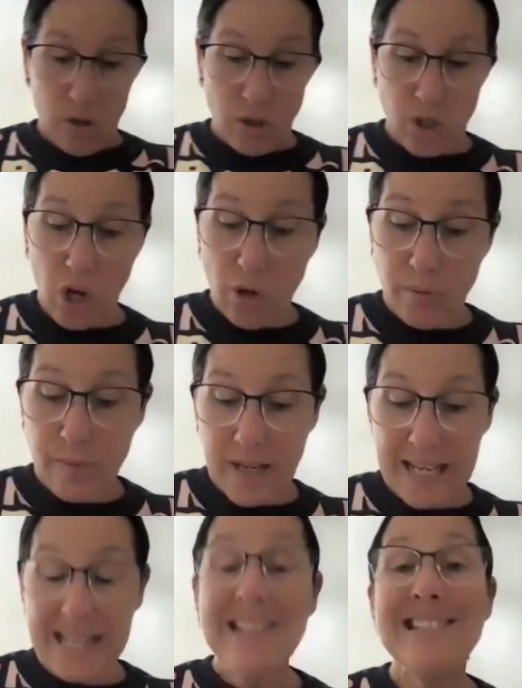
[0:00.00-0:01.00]
So
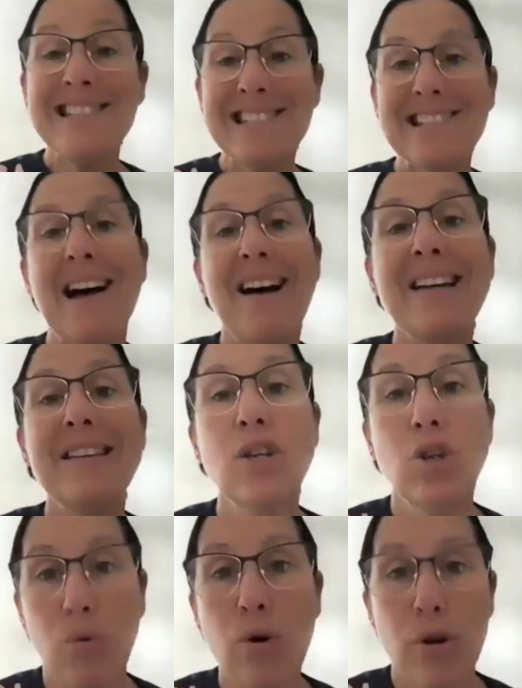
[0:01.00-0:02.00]
inside the
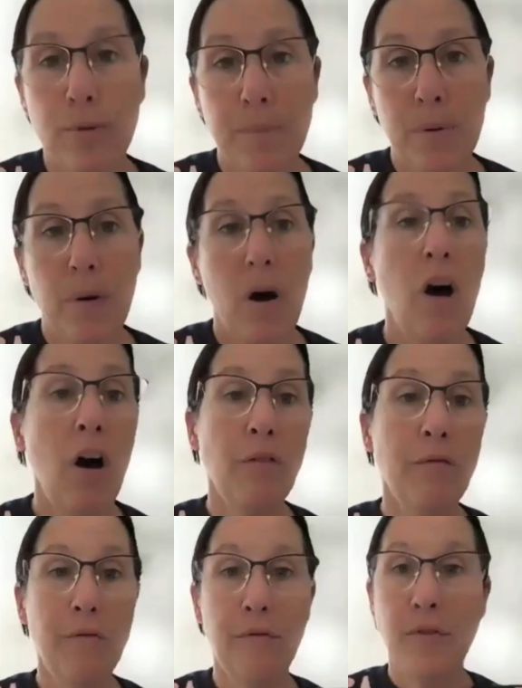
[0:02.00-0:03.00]
group
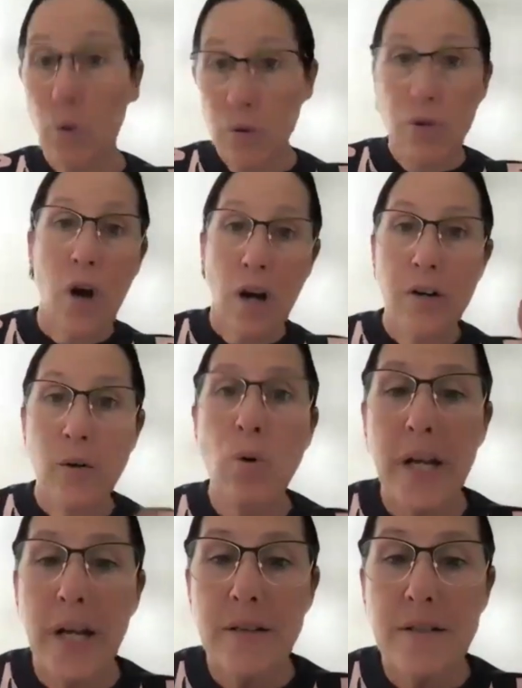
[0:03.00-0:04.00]
of your target
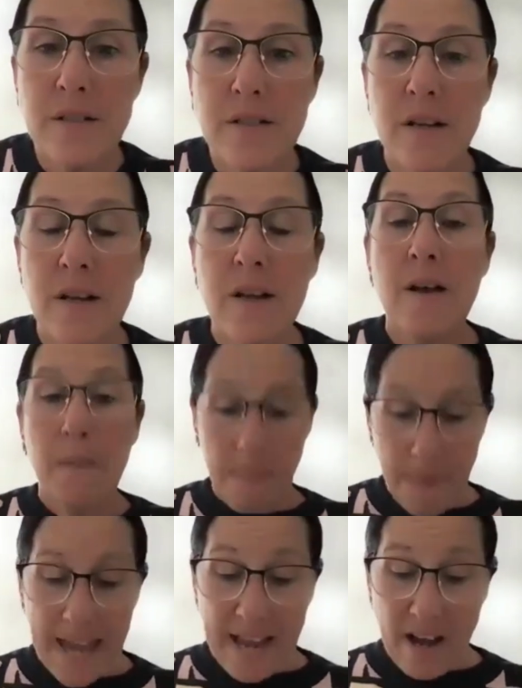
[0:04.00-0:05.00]
audience,
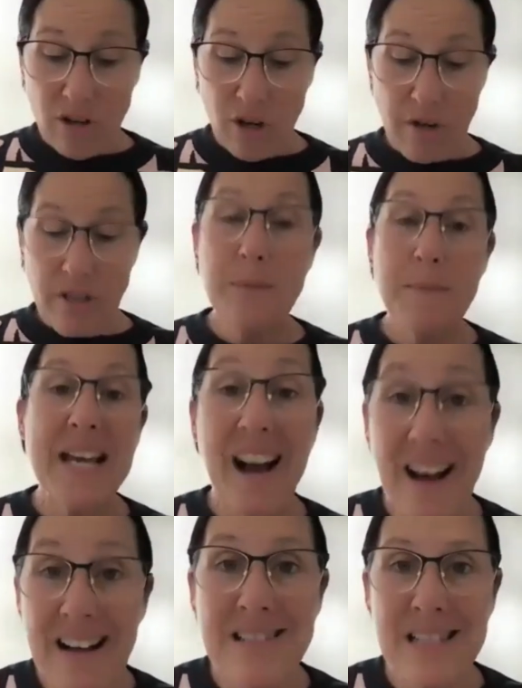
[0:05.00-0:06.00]
they are going to be
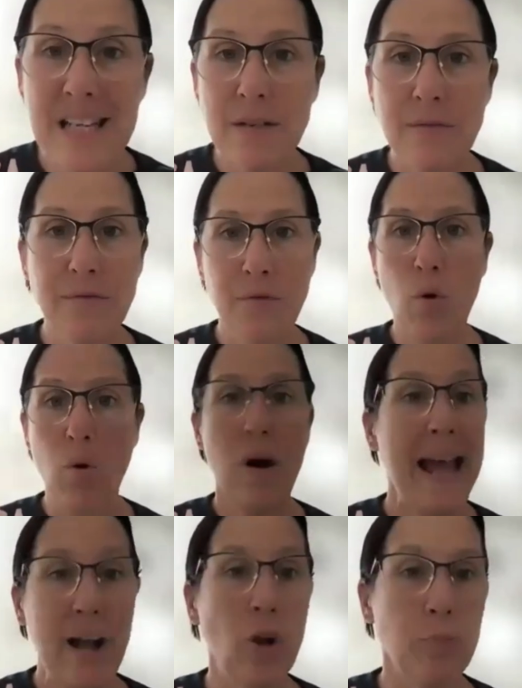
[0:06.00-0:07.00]
asking for
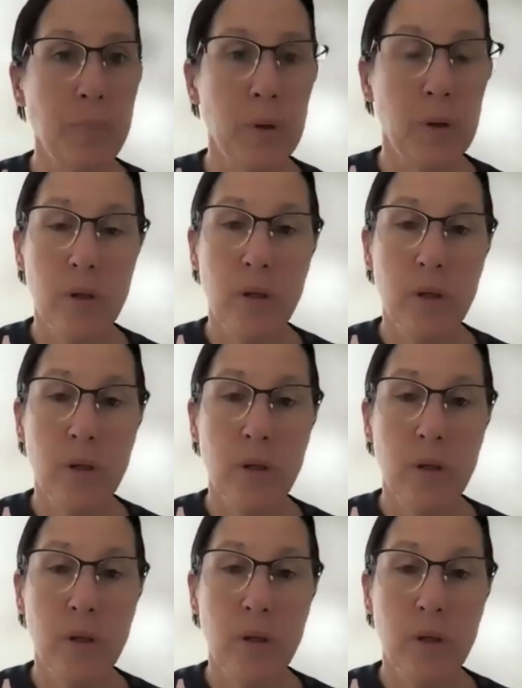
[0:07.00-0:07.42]
help,